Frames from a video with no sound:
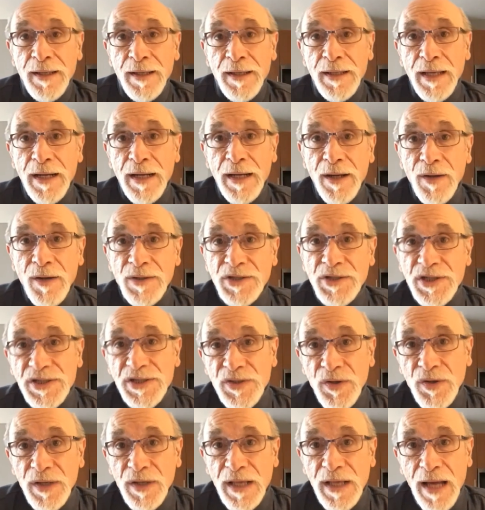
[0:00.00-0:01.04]
you know, it just
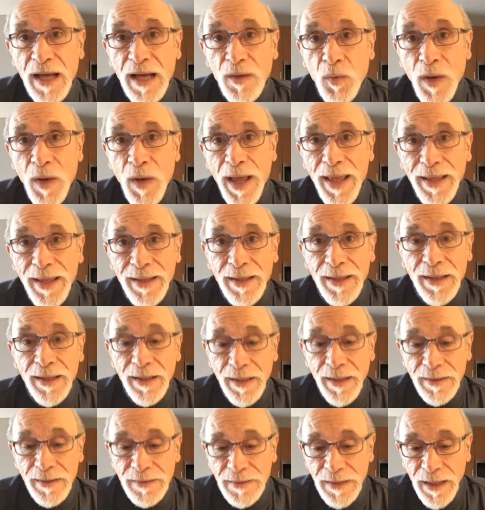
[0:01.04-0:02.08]
sort of got away.
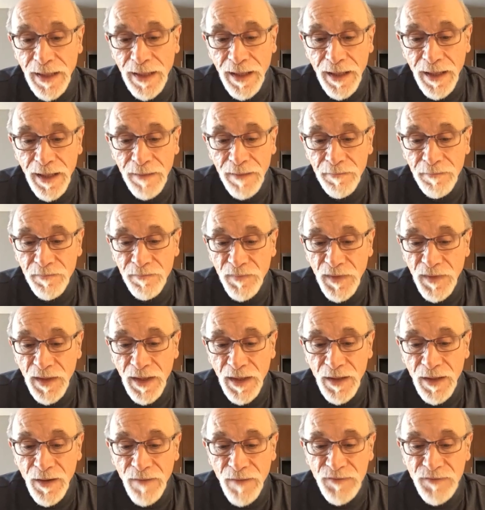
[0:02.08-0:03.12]
And uh, you
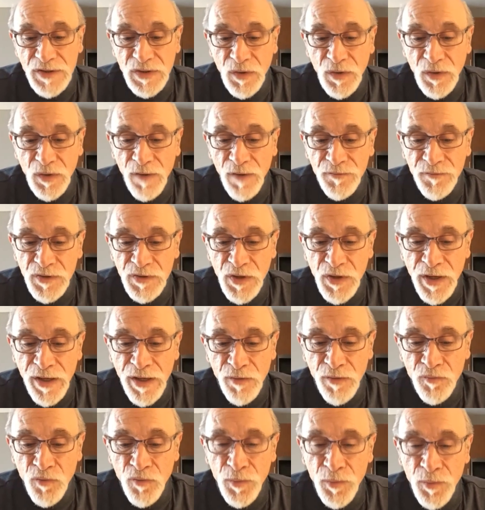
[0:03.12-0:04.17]
know, every so often you hear
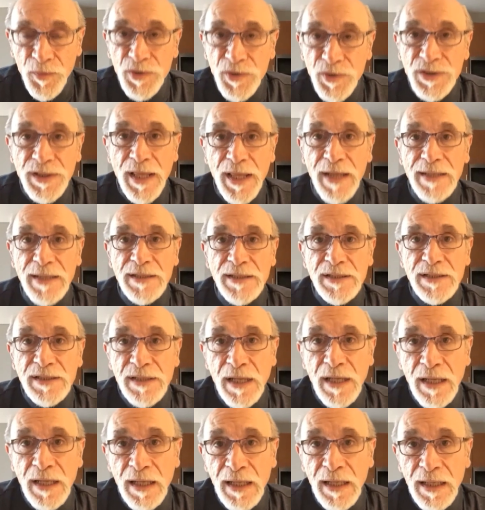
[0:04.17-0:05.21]
rumors that it's,
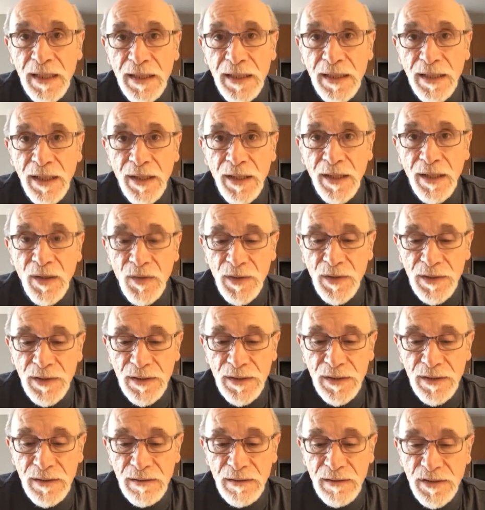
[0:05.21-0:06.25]
uh, you know,
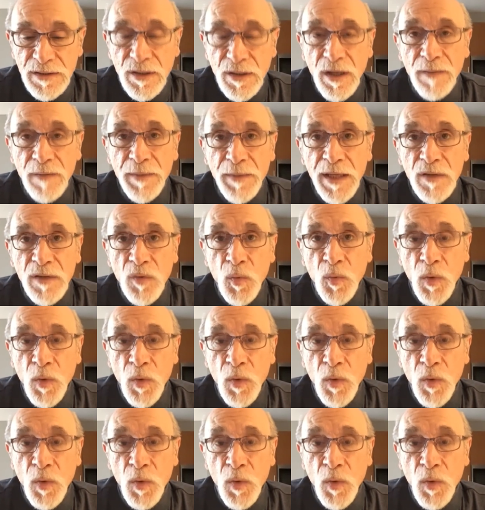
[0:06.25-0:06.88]
it's going to be in the